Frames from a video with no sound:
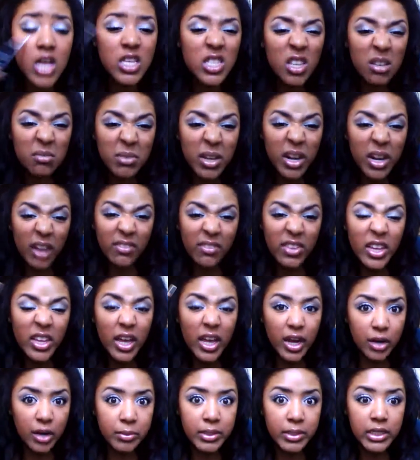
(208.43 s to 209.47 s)
So I'm going to have to get
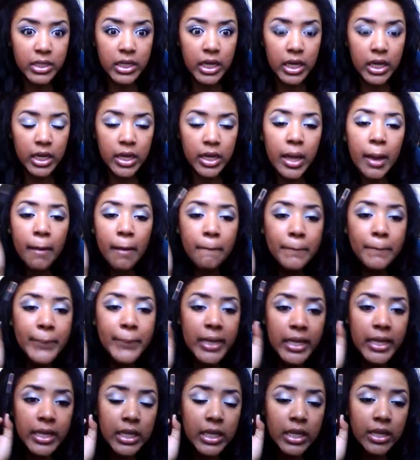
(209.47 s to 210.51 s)
Urban Decay.
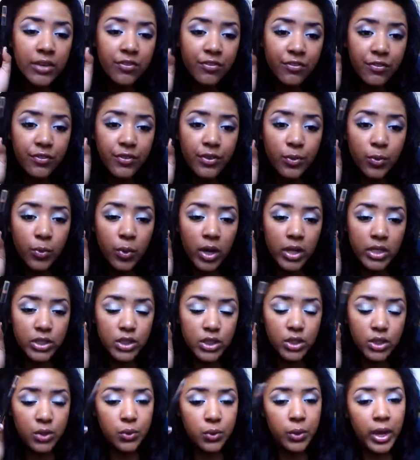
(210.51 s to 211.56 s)
But if you want
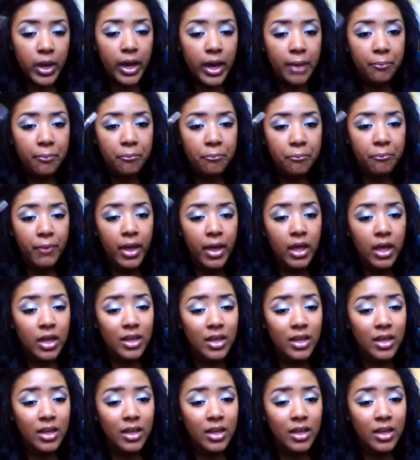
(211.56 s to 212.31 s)
to um,